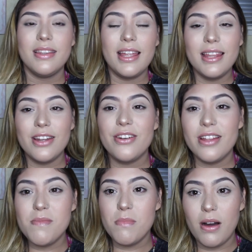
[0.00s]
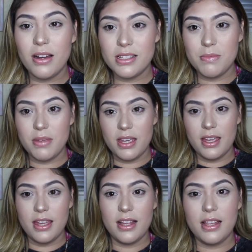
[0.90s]
They literally mocked
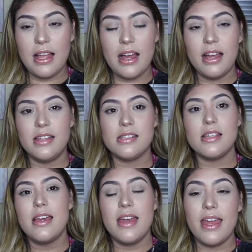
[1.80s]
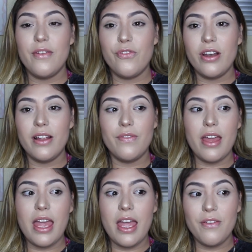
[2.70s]
me in class in front of
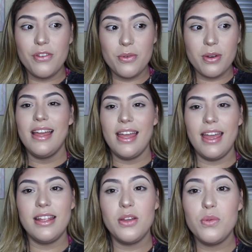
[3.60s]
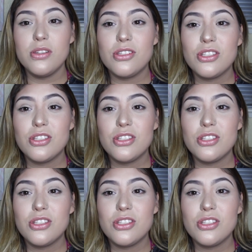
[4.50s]
everyone. And it was